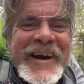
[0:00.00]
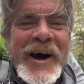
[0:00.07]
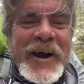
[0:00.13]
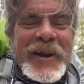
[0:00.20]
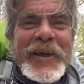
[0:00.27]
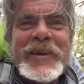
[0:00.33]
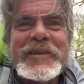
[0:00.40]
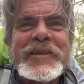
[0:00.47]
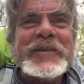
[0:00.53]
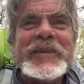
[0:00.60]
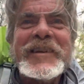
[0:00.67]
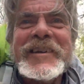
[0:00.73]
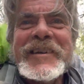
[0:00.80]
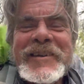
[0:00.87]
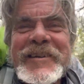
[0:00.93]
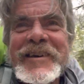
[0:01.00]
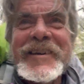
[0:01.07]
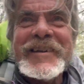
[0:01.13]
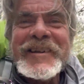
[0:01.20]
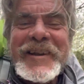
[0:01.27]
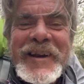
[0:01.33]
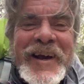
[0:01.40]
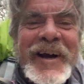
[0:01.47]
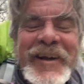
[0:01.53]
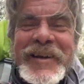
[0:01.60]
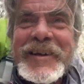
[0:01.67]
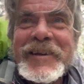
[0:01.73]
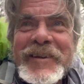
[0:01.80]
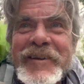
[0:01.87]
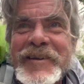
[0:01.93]
I like to think he did and then
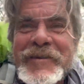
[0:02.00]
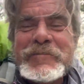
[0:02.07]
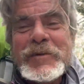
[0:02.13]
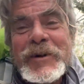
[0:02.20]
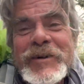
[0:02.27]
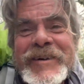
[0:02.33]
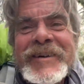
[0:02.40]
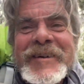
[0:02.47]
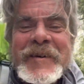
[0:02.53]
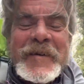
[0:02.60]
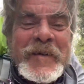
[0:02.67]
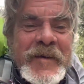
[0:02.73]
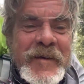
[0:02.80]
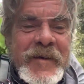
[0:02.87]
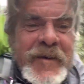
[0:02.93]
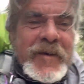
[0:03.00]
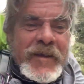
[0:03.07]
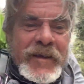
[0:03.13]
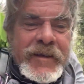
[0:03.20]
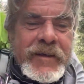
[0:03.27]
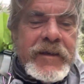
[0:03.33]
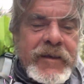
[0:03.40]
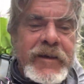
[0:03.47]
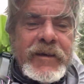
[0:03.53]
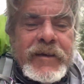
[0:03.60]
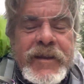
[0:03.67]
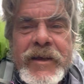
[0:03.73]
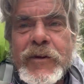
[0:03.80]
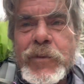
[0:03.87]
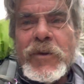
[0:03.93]
hated us, but you know,
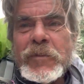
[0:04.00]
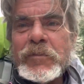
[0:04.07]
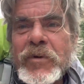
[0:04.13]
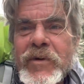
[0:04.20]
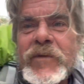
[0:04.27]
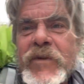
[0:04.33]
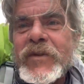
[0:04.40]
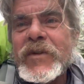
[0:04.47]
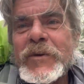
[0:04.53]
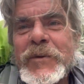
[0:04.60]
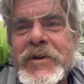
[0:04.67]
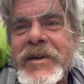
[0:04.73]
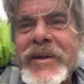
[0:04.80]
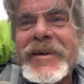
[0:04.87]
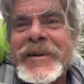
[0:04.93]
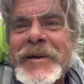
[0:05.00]
that's what brothers do, isn't it?